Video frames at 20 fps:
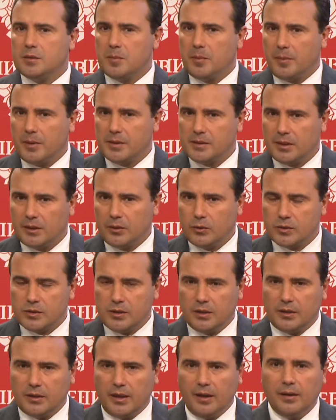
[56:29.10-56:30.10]
I
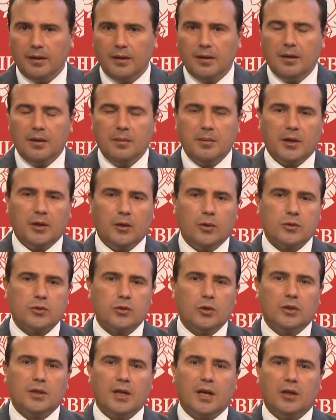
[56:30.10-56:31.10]
take pride with
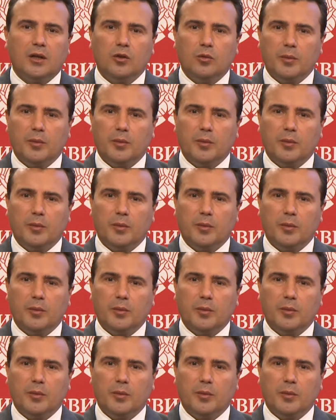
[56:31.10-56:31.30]
this.